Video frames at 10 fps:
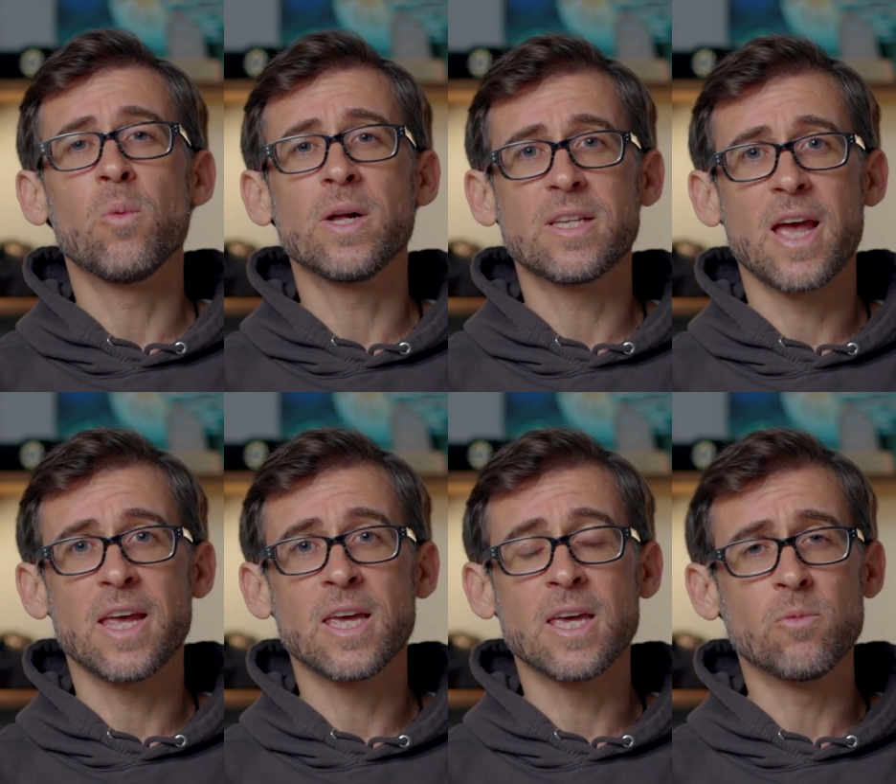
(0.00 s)
while
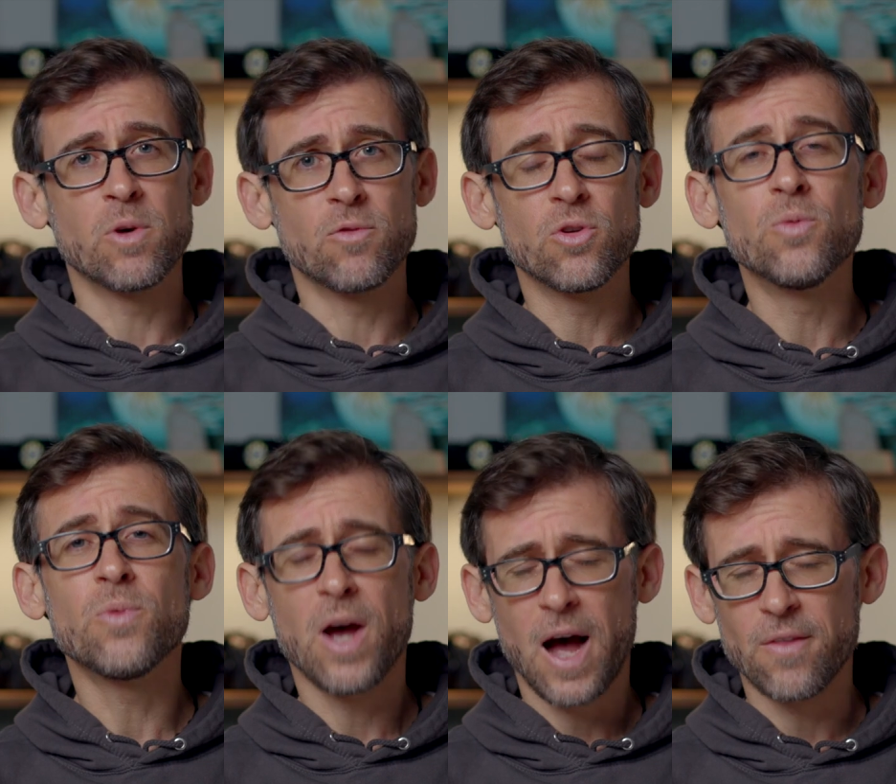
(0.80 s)
taking it with
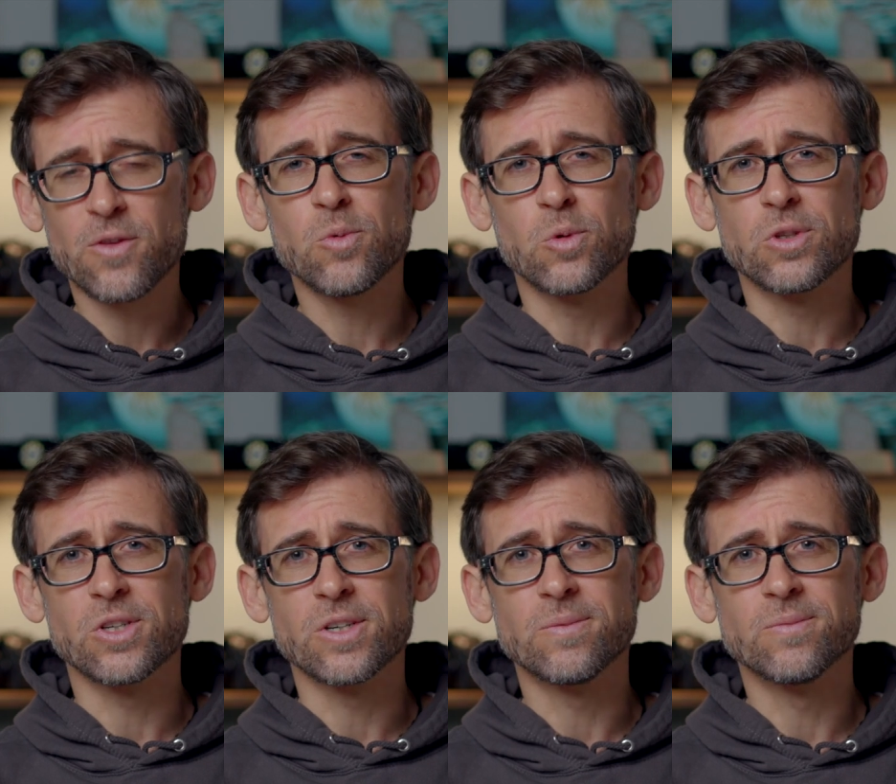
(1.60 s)
you
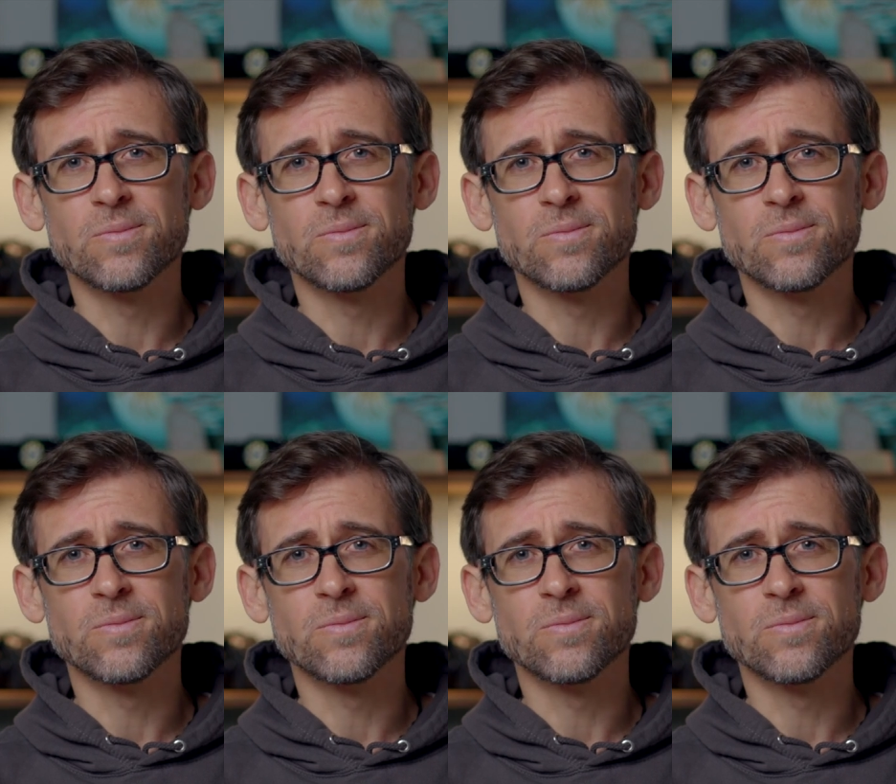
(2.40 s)
underwater.